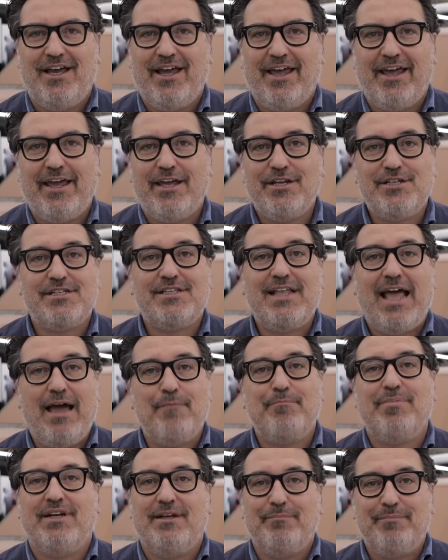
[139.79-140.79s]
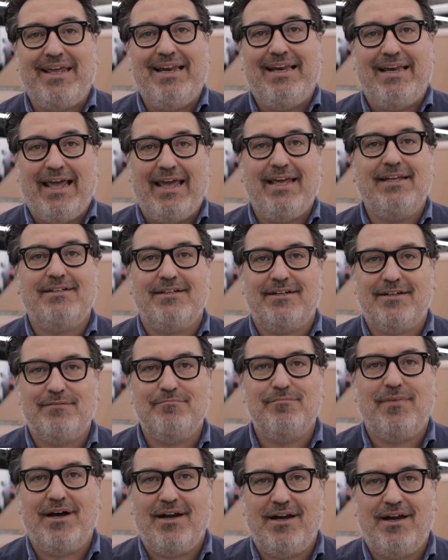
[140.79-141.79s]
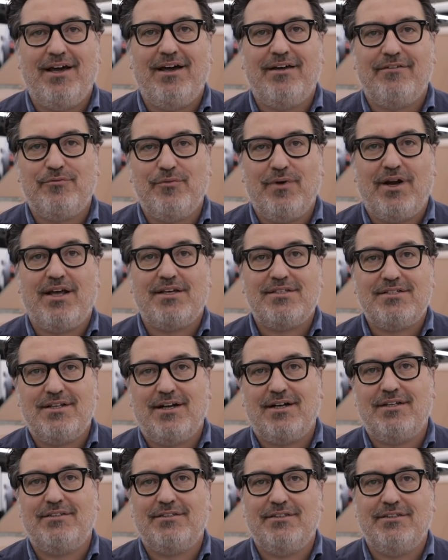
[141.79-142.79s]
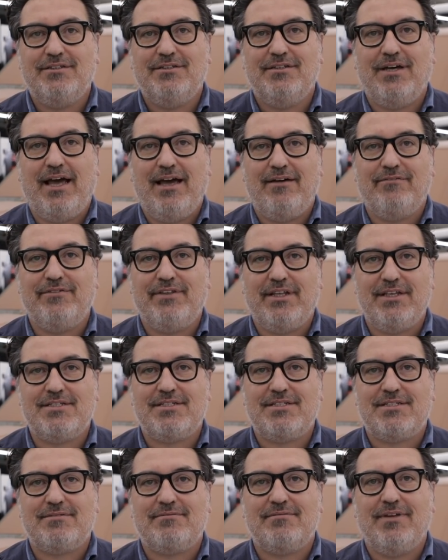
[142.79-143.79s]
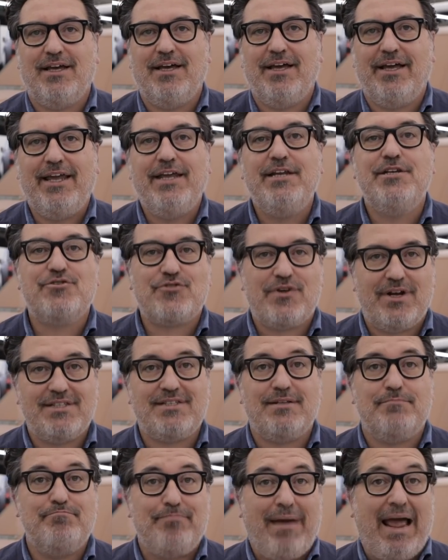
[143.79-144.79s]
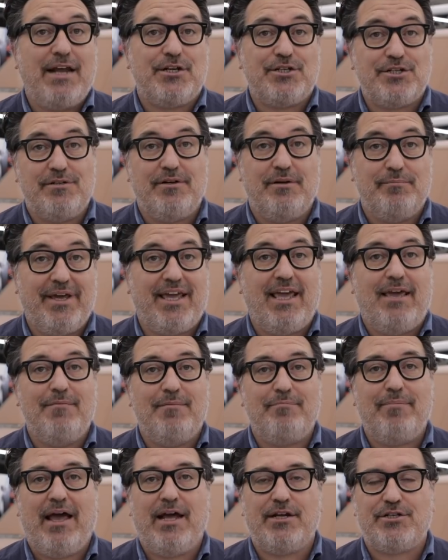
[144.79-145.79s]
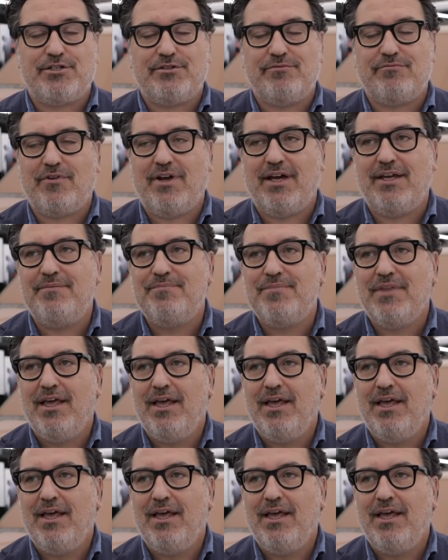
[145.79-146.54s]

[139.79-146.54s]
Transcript: it just happened to be later in my life when I started to have this interest and passion. It became a passion, right?